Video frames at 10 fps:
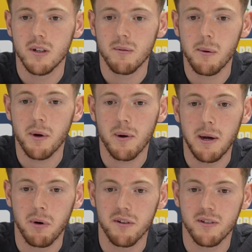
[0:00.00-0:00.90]
Well, we're
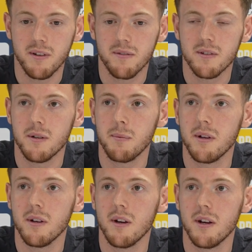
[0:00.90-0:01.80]
quite positive to
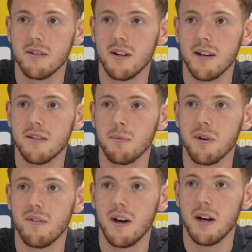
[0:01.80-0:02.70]
be today, to
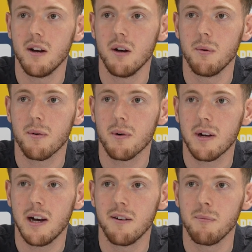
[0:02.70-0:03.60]
be fair. We've
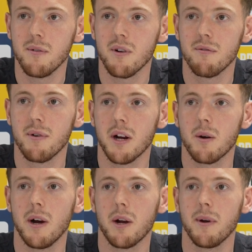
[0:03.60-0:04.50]
kind of moved on for
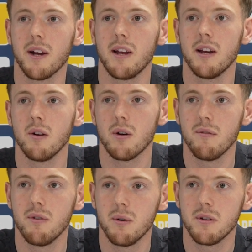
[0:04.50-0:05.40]
it quite quickly and
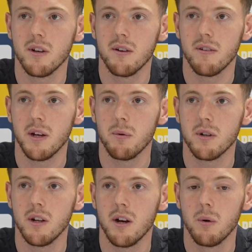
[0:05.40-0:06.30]
looking forward to
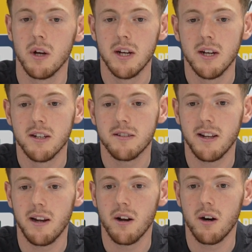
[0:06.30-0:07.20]
Fleetwood, you know,
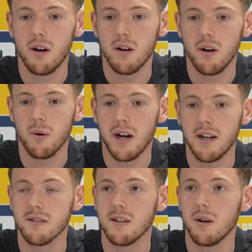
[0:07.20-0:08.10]
still in our own
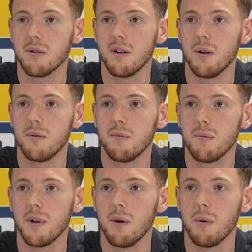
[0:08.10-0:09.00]
hands now, so
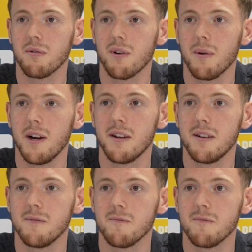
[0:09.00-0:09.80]
we know what's required.